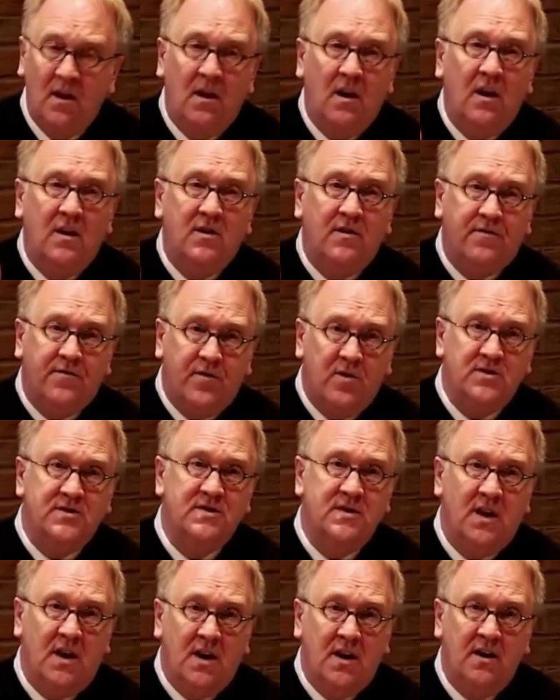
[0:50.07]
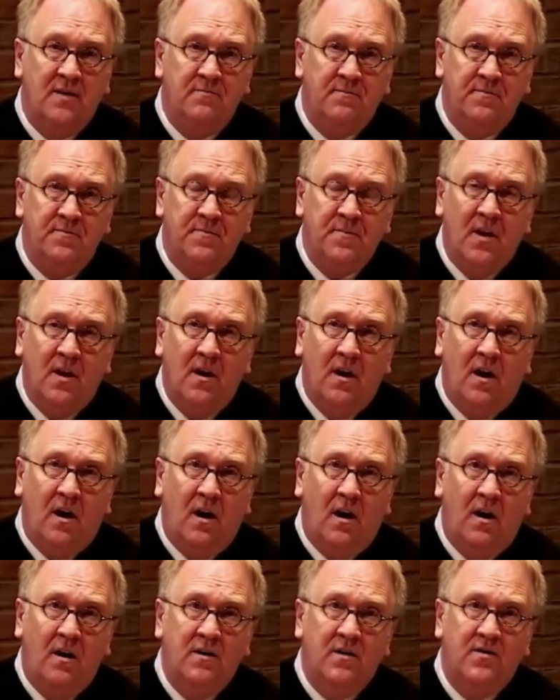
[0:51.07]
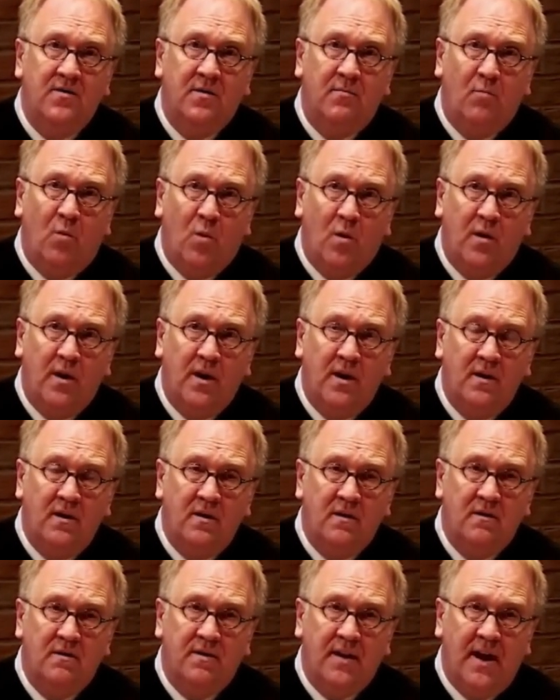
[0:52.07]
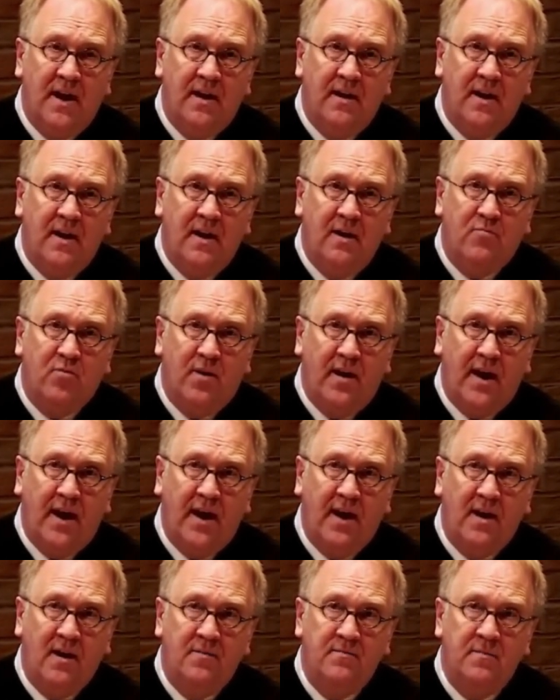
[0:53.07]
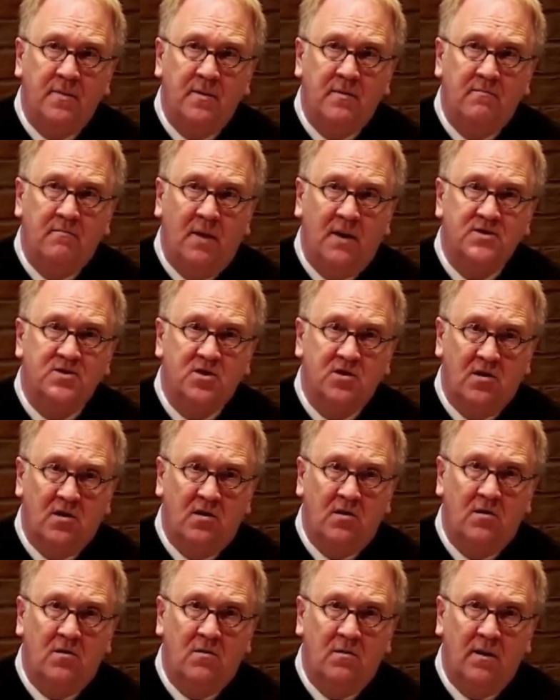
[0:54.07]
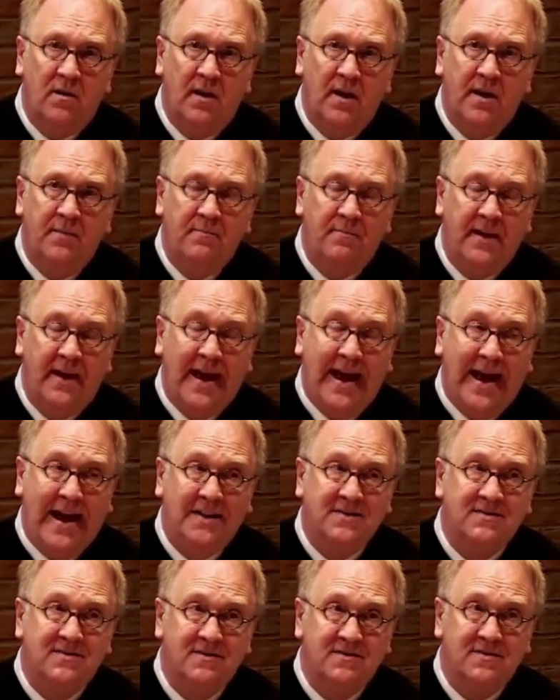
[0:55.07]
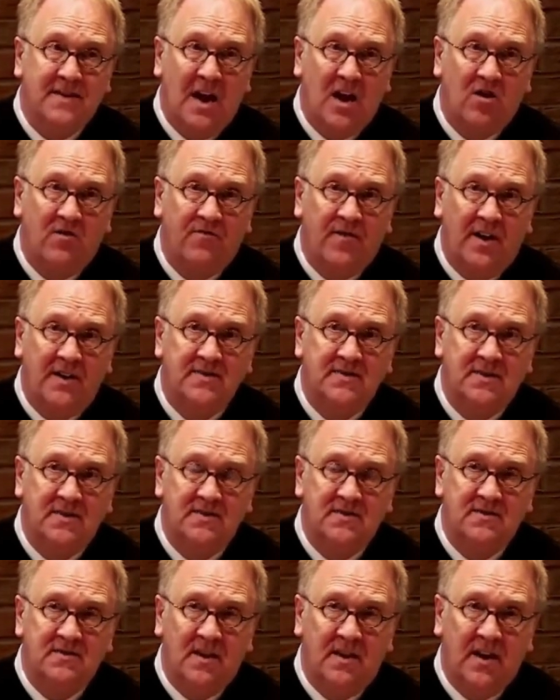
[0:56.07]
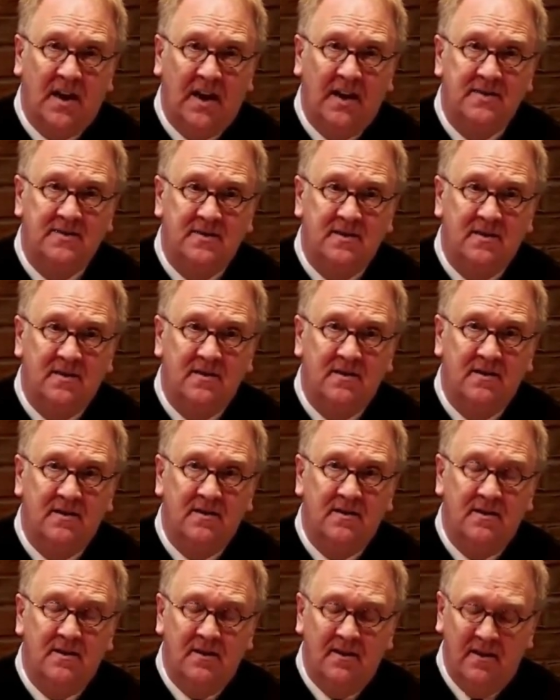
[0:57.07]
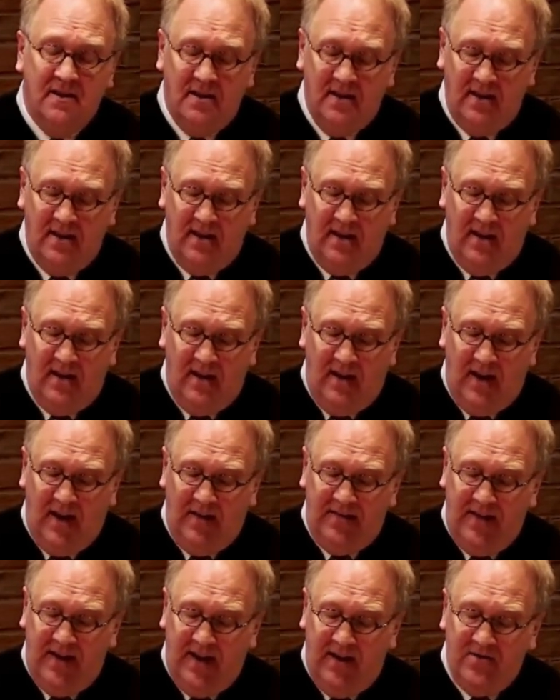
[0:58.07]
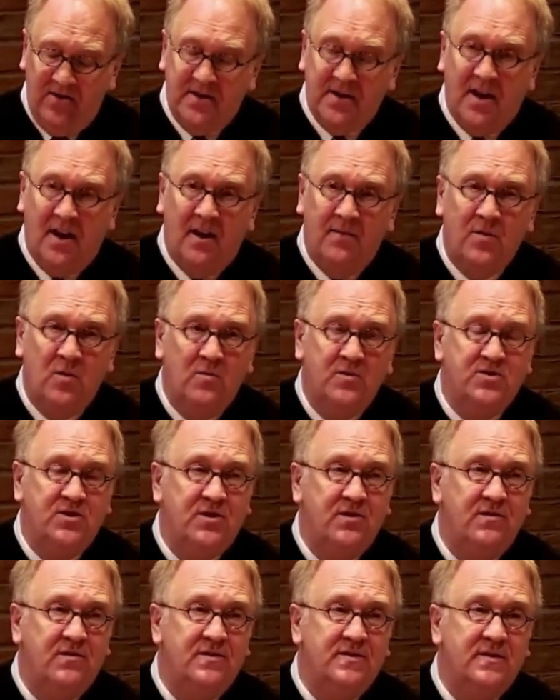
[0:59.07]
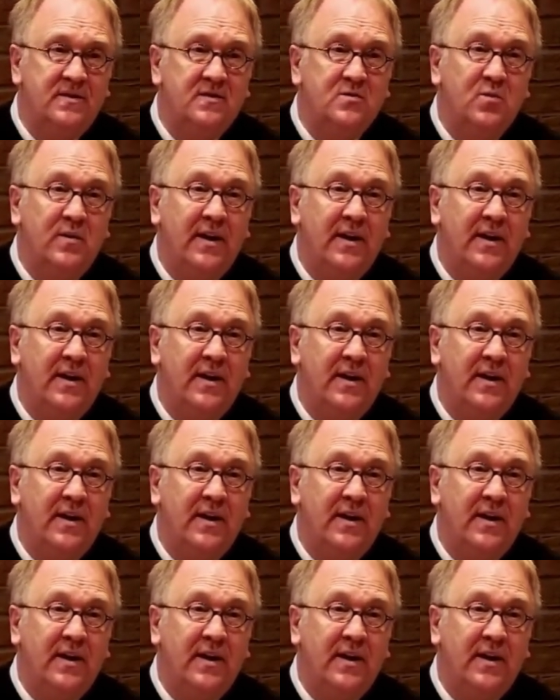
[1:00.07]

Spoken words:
The first time on the morning that Abraham must go and be asked to sacrifice his son Isaac. And the other time it was used is when